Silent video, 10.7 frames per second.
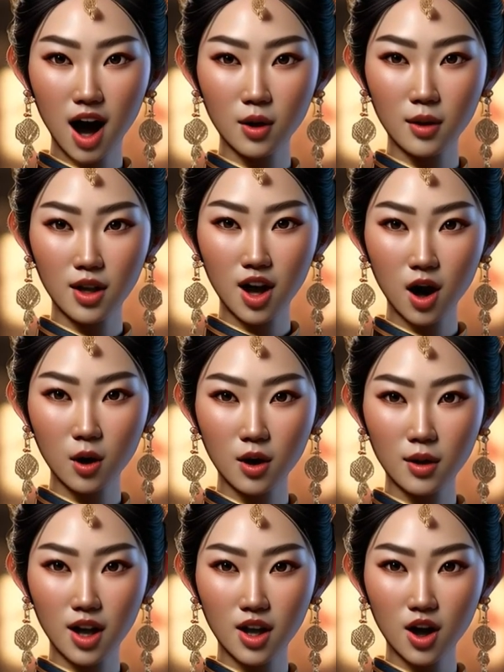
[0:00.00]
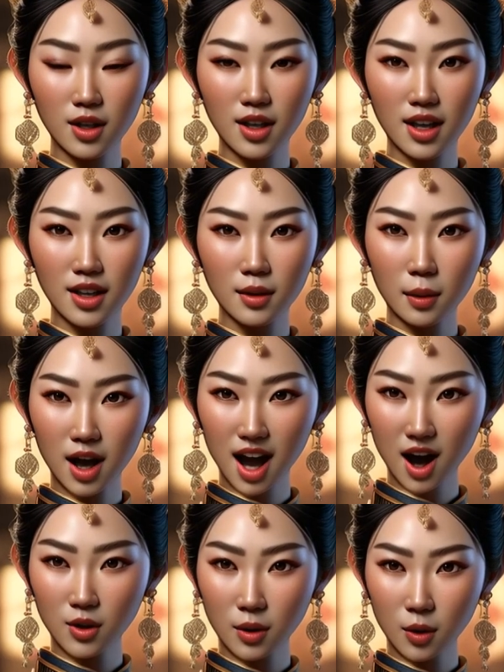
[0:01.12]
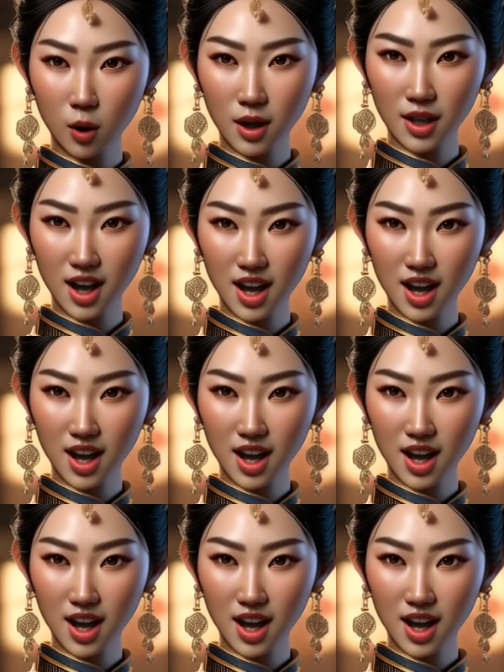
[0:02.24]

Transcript: Our photography services make every moment